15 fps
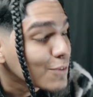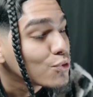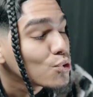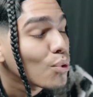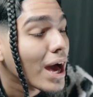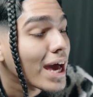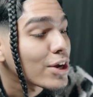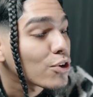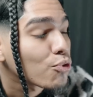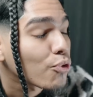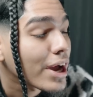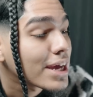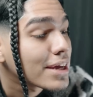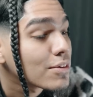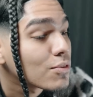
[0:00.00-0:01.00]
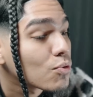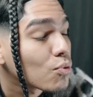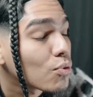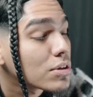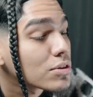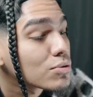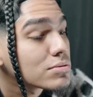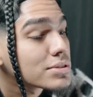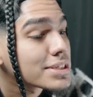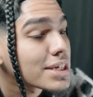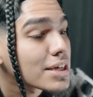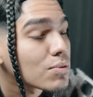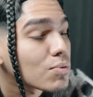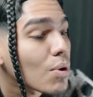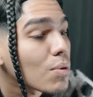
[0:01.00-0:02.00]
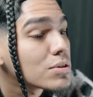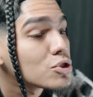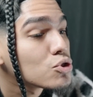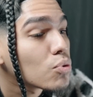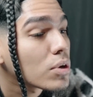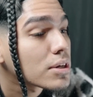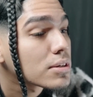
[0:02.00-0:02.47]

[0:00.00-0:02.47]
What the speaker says: If you had a rating 1 through 10, what would you